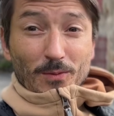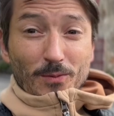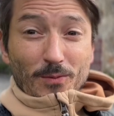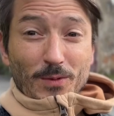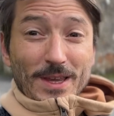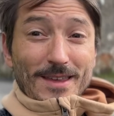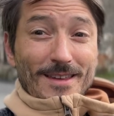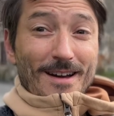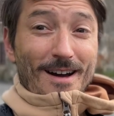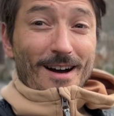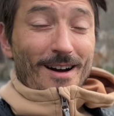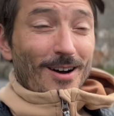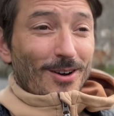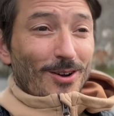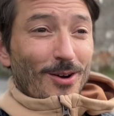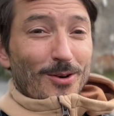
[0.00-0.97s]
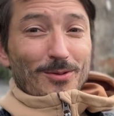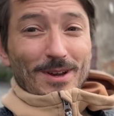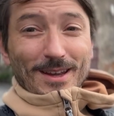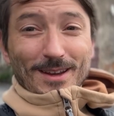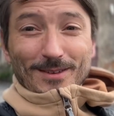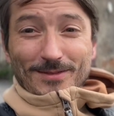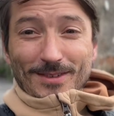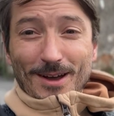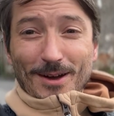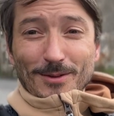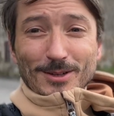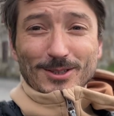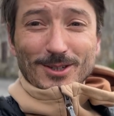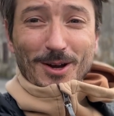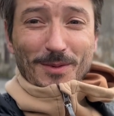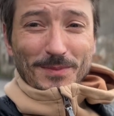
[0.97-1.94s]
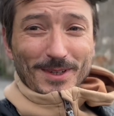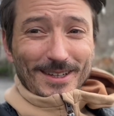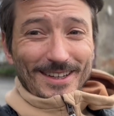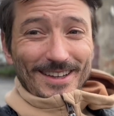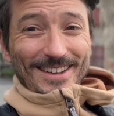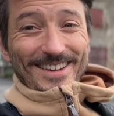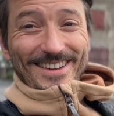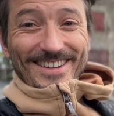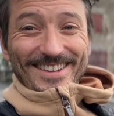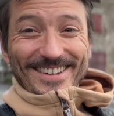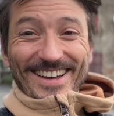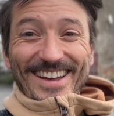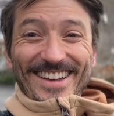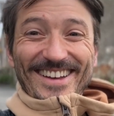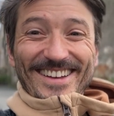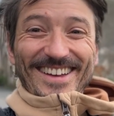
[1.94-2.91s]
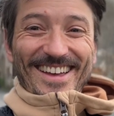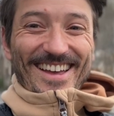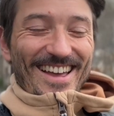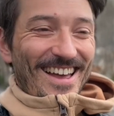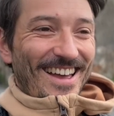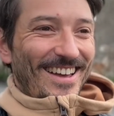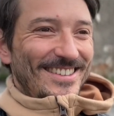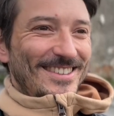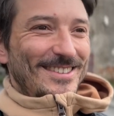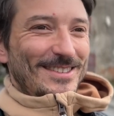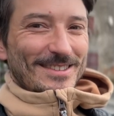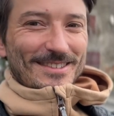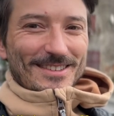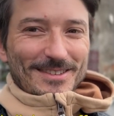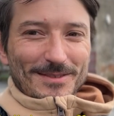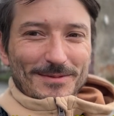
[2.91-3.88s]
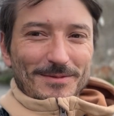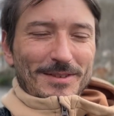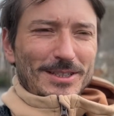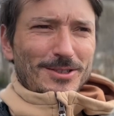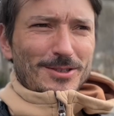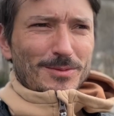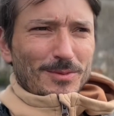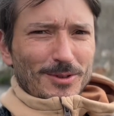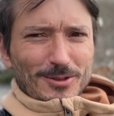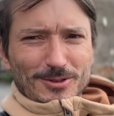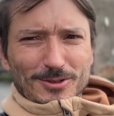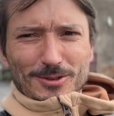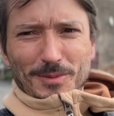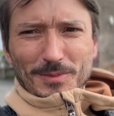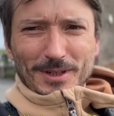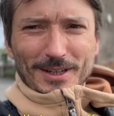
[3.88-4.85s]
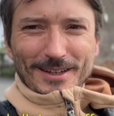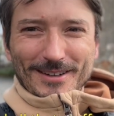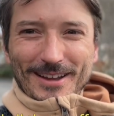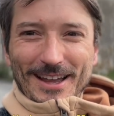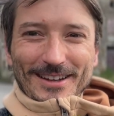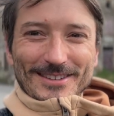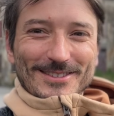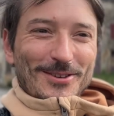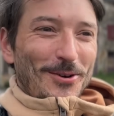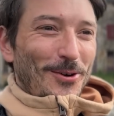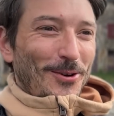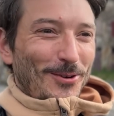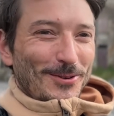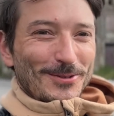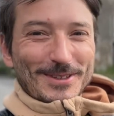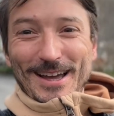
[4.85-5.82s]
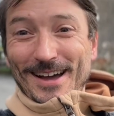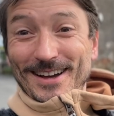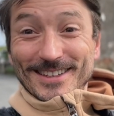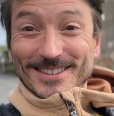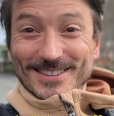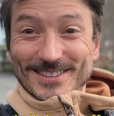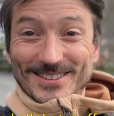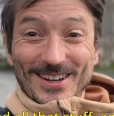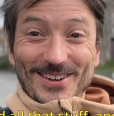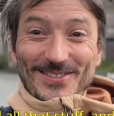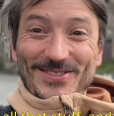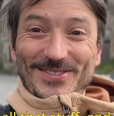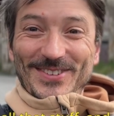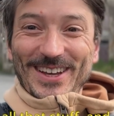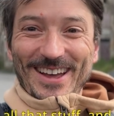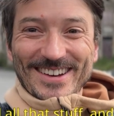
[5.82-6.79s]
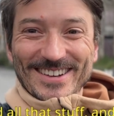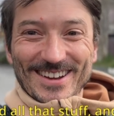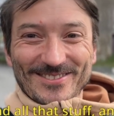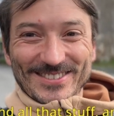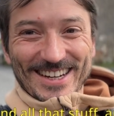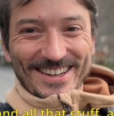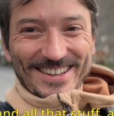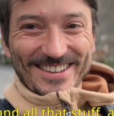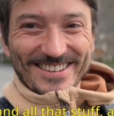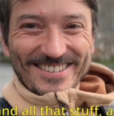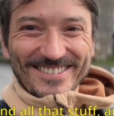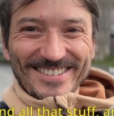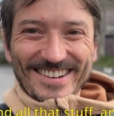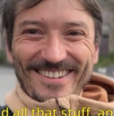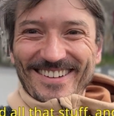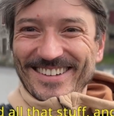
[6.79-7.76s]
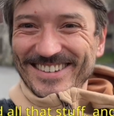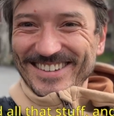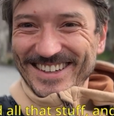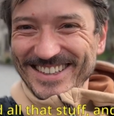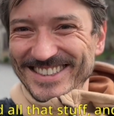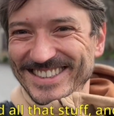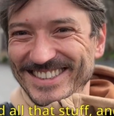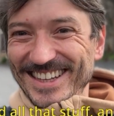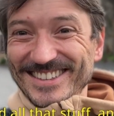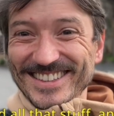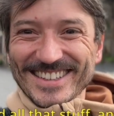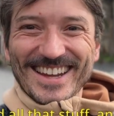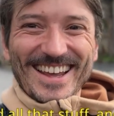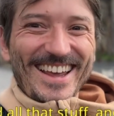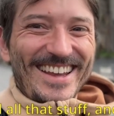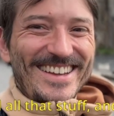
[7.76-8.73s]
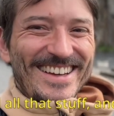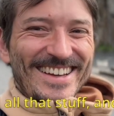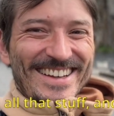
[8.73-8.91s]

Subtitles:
we are going flower shopping and vegetable shopping and all kinds of stuff. And I'm taking you along. It's Saturday.